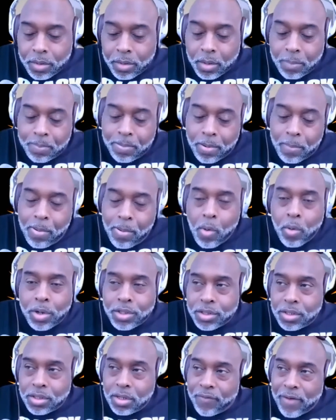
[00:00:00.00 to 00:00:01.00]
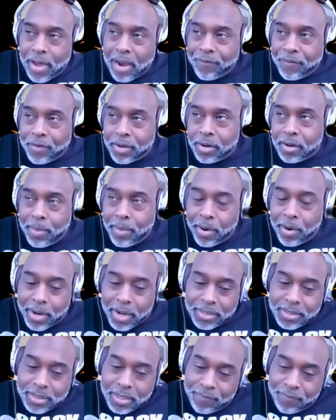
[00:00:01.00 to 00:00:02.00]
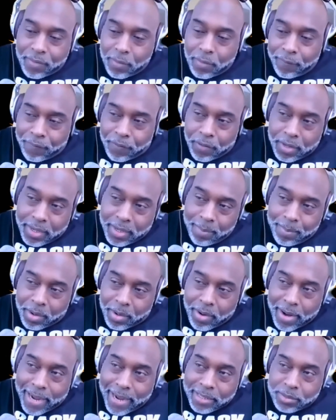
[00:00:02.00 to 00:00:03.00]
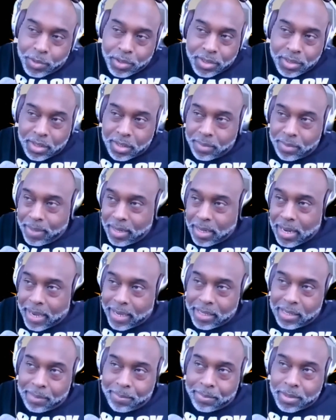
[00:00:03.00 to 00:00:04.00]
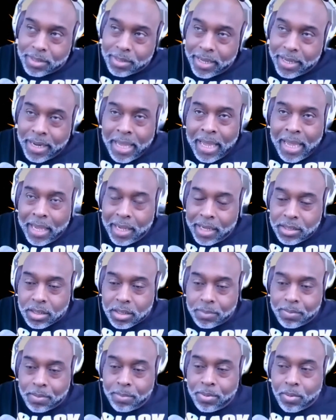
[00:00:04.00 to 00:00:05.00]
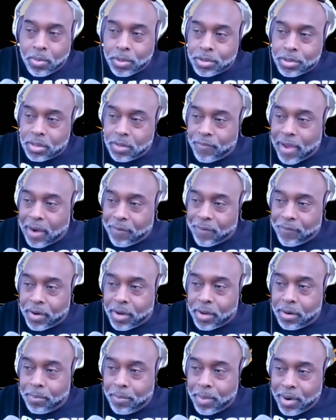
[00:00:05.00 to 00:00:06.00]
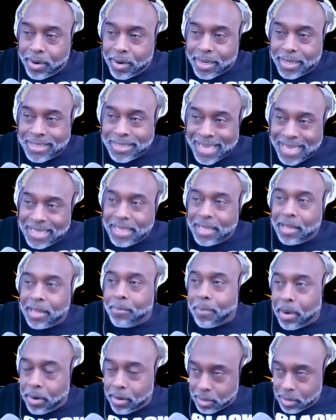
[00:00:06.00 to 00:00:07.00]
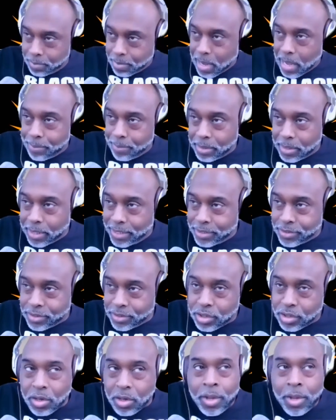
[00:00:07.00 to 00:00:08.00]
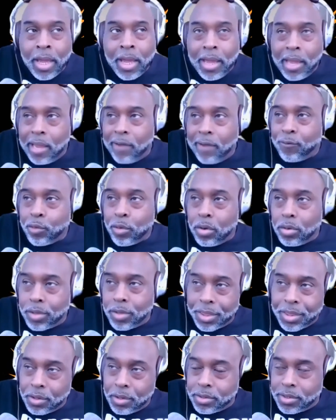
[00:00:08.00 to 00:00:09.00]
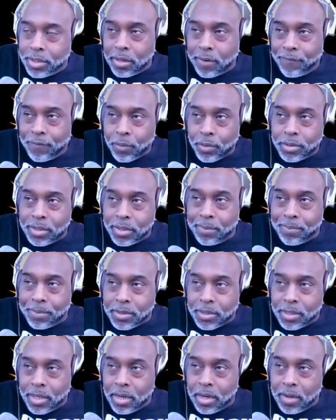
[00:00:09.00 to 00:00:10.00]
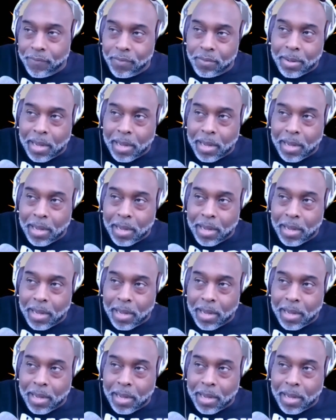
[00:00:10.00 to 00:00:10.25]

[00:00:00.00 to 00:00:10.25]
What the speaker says: the proportion of African Americans that vote for Democrats, which is going to be 90%, is the proportion of African Americans in the American population. So if we're only 13 or 14% of